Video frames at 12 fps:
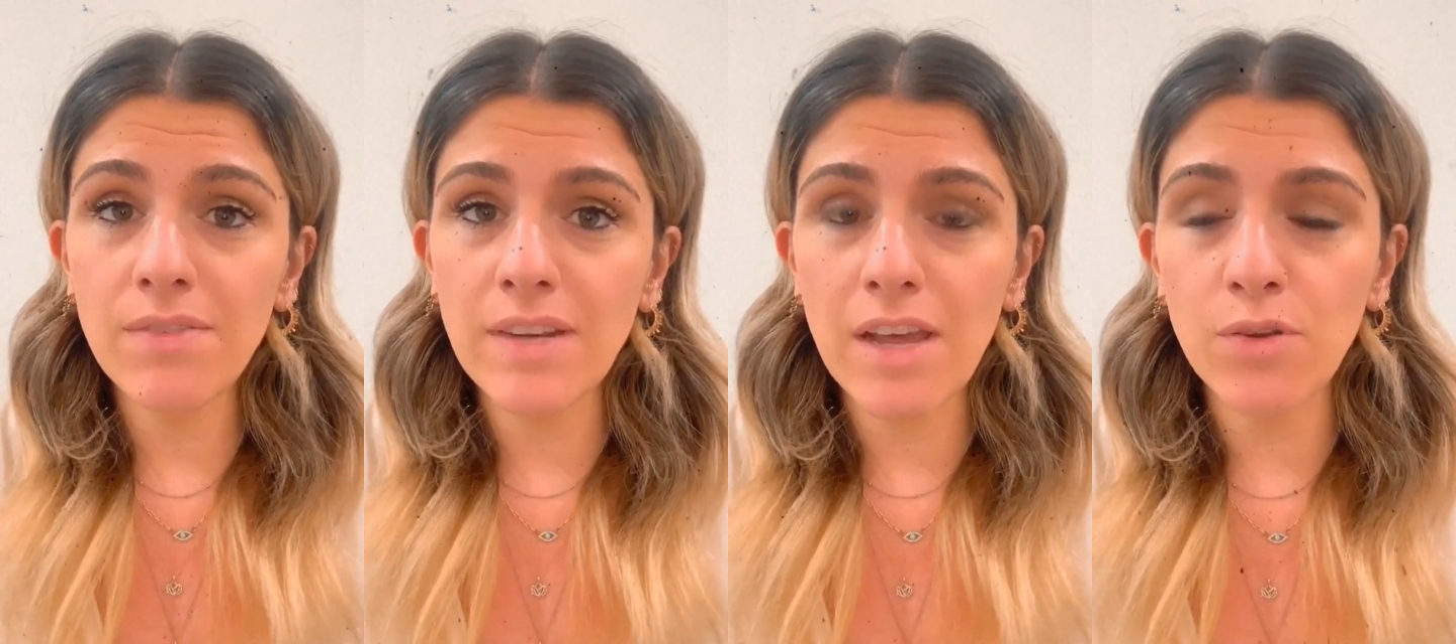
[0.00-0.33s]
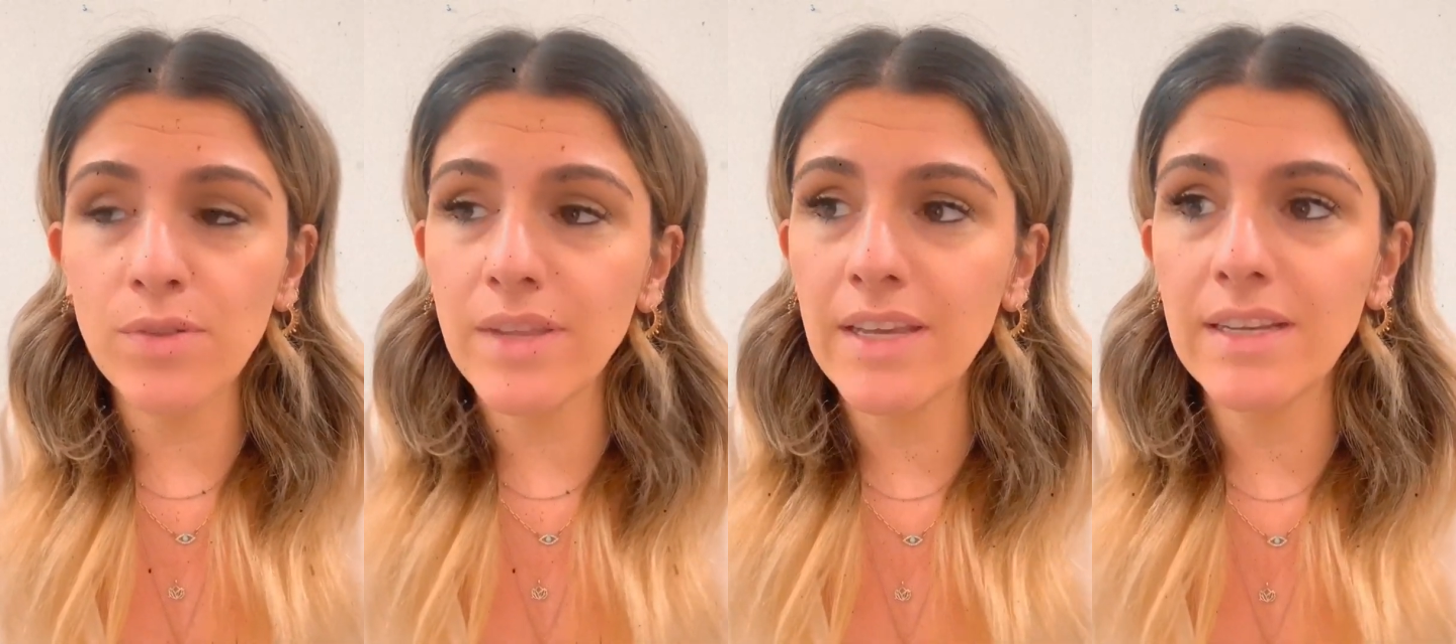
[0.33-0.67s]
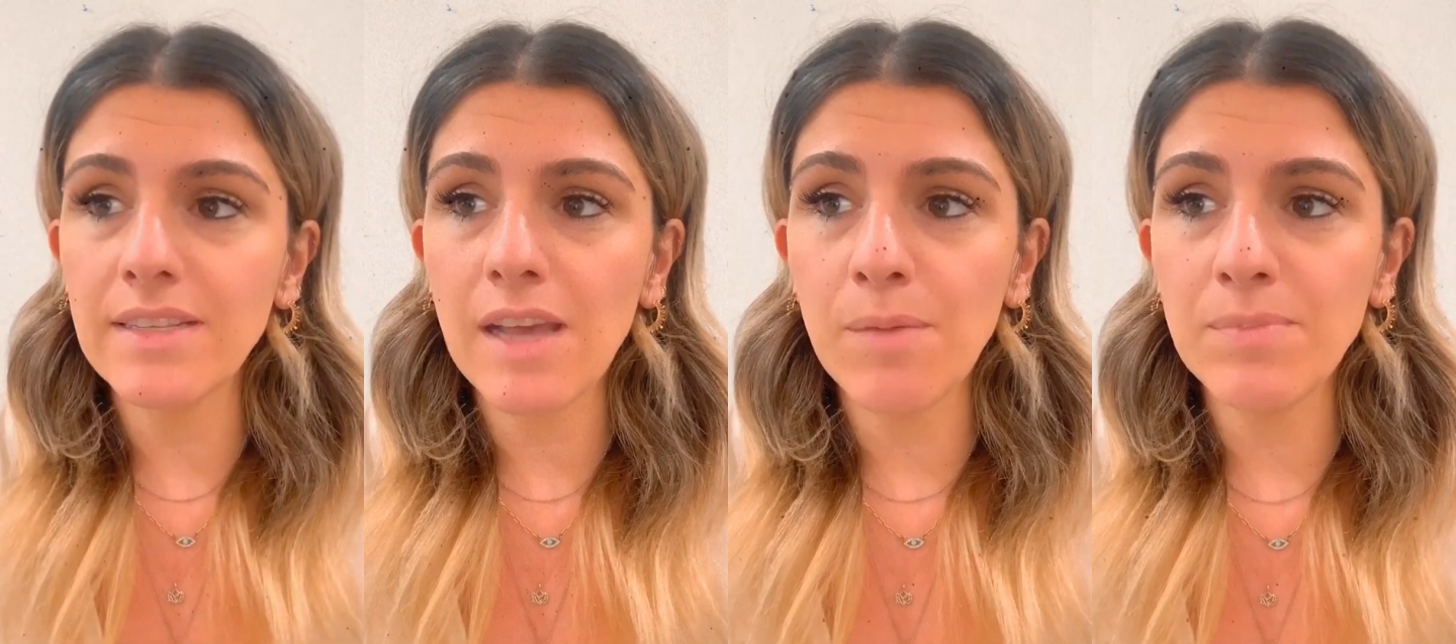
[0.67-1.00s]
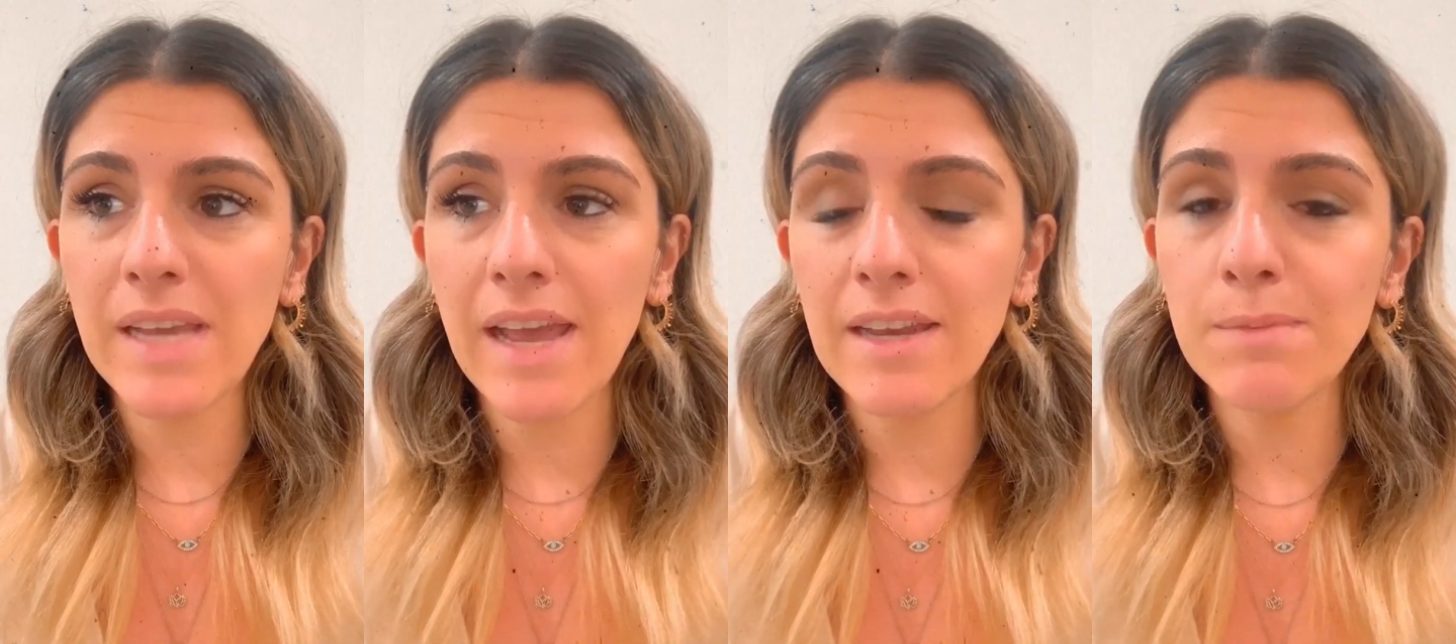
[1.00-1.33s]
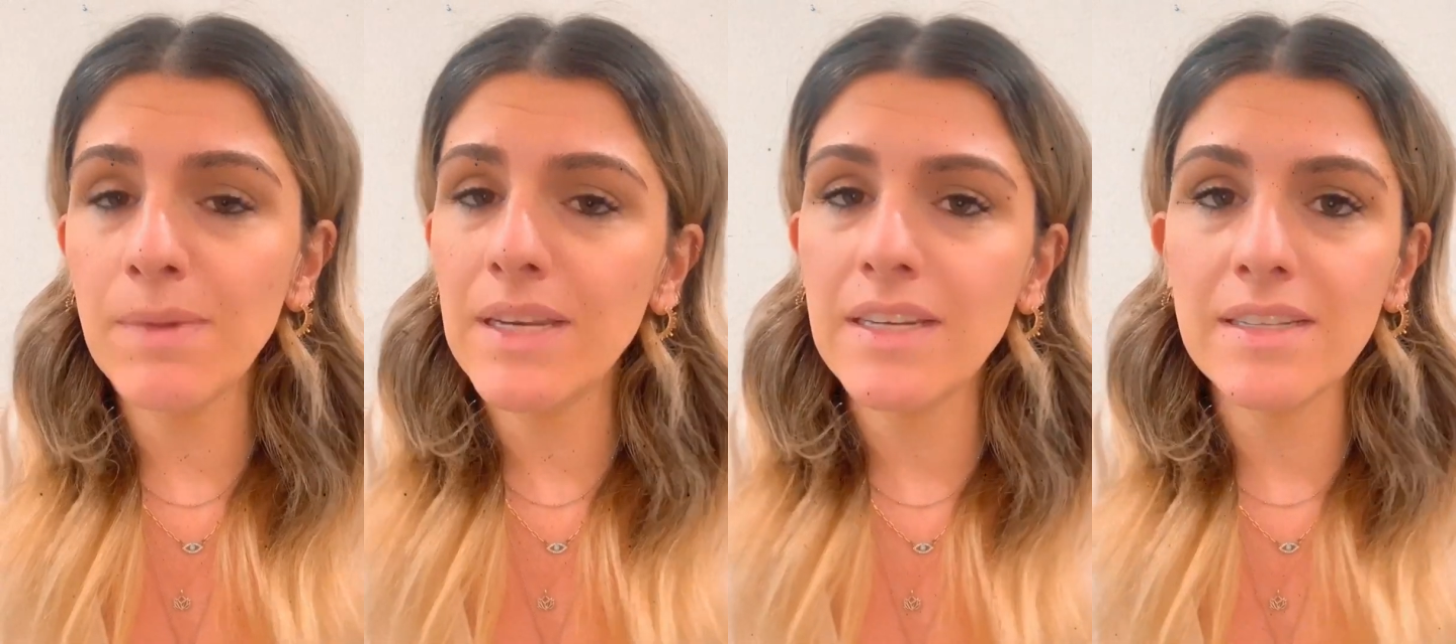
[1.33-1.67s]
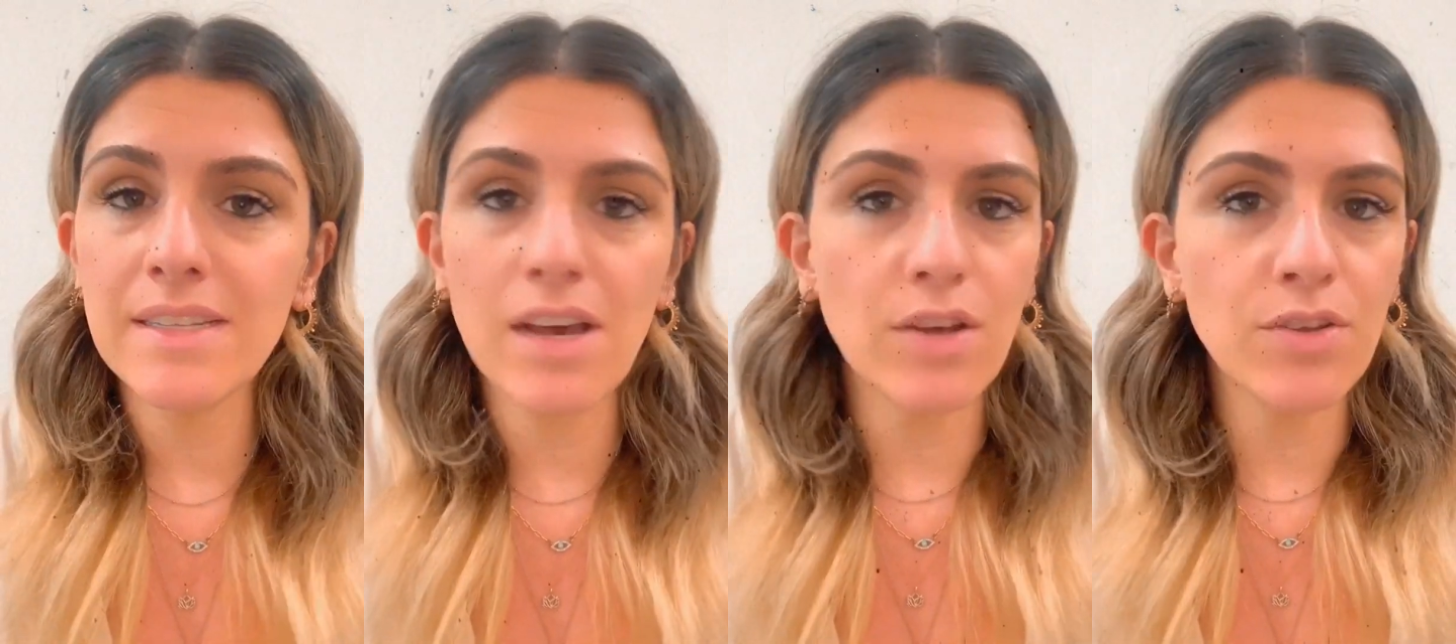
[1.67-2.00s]
and I don't think it's up to anybody to
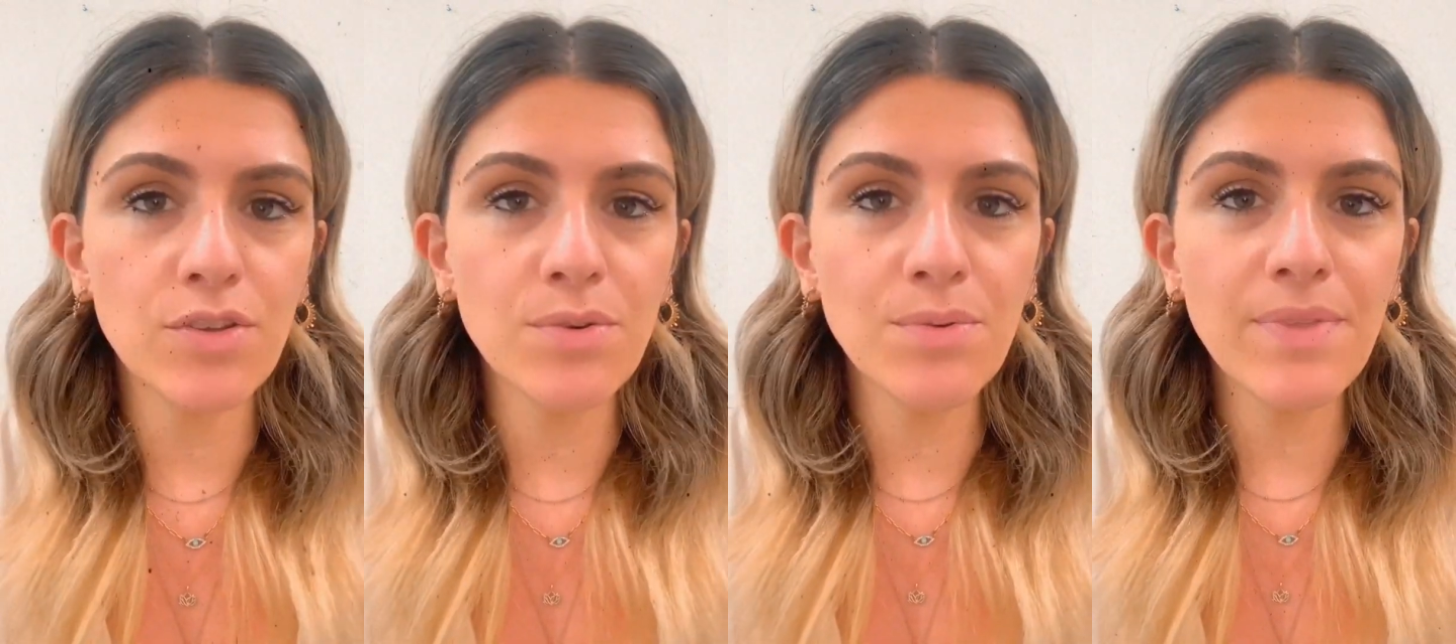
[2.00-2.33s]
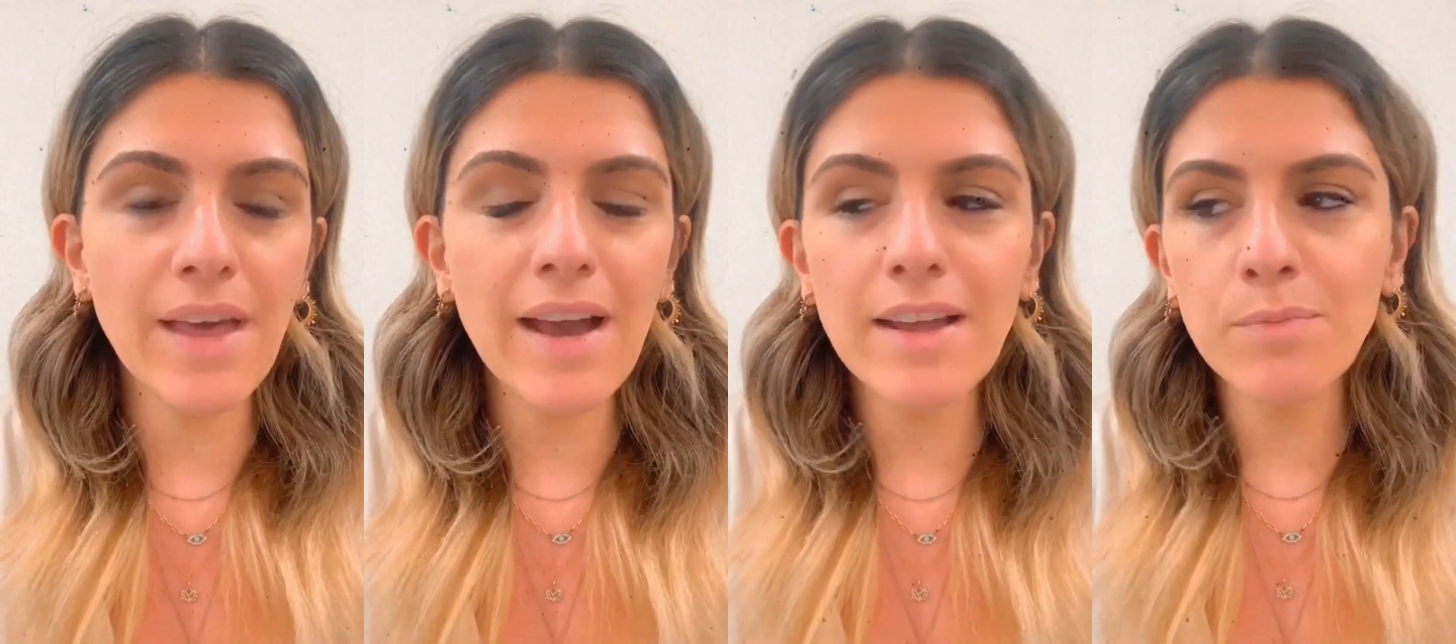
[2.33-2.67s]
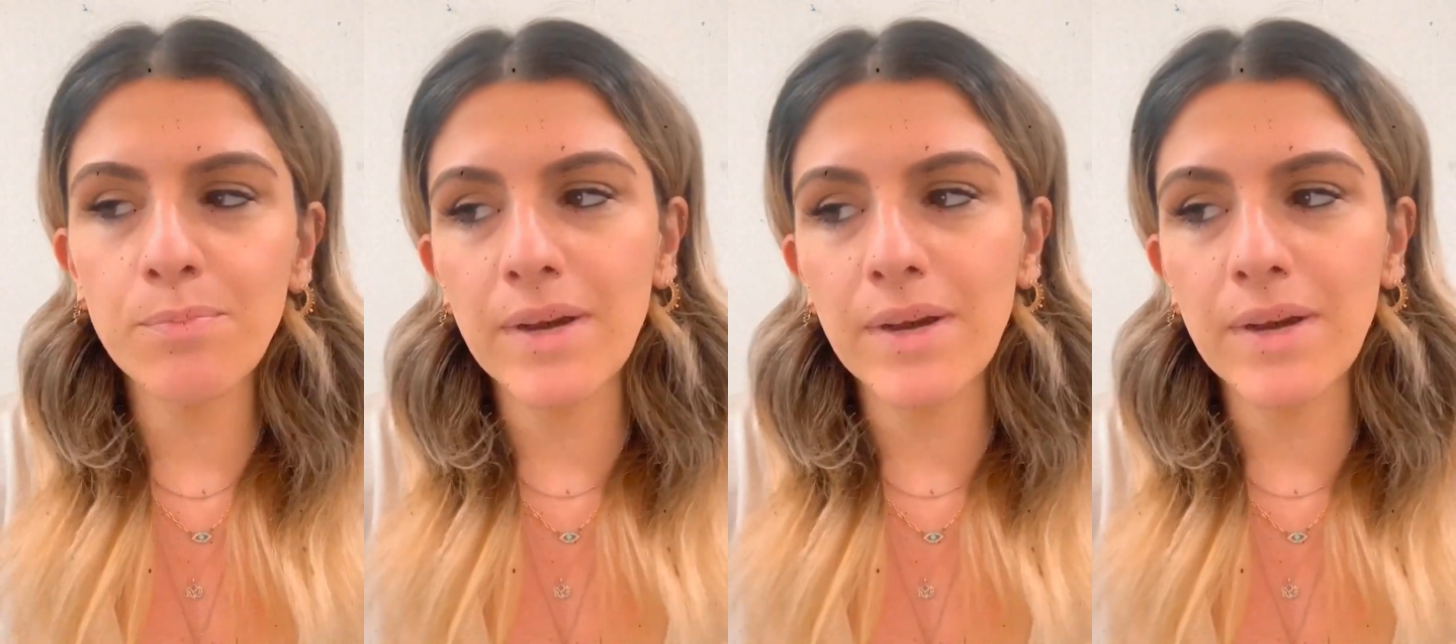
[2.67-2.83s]
tell you that.